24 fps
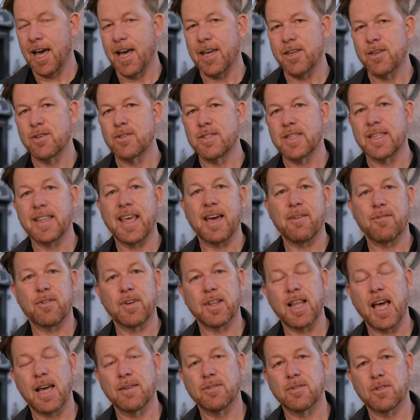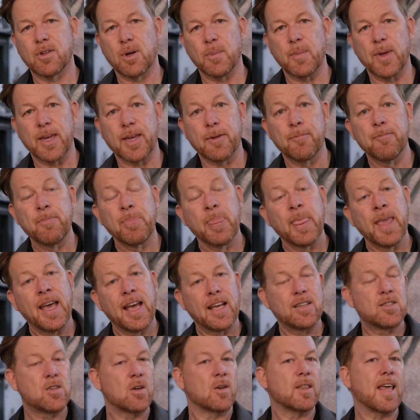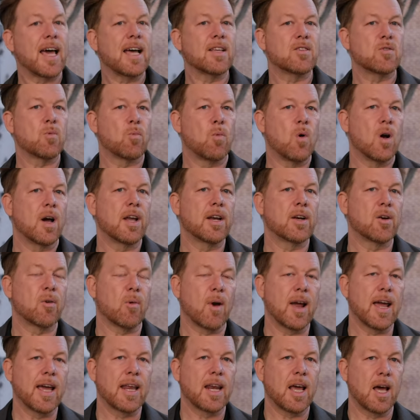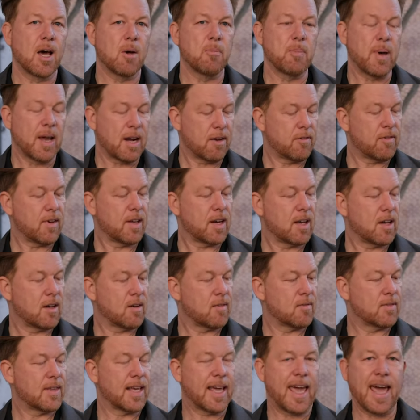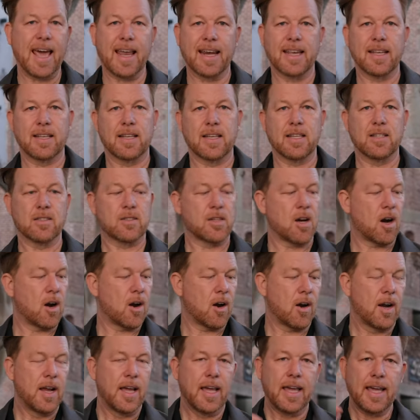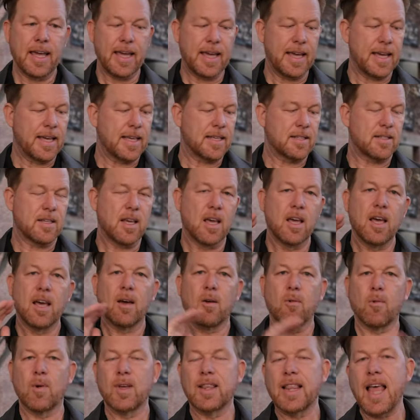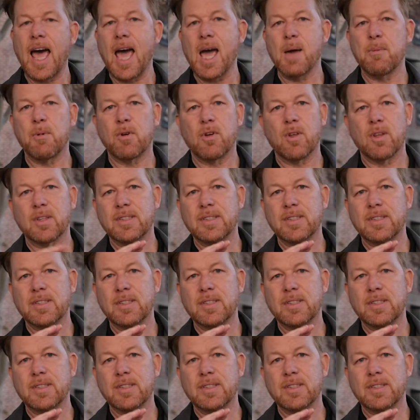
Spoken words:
using that for live streaming. And so that's one great benefit of the Canon EOS R. Is reliable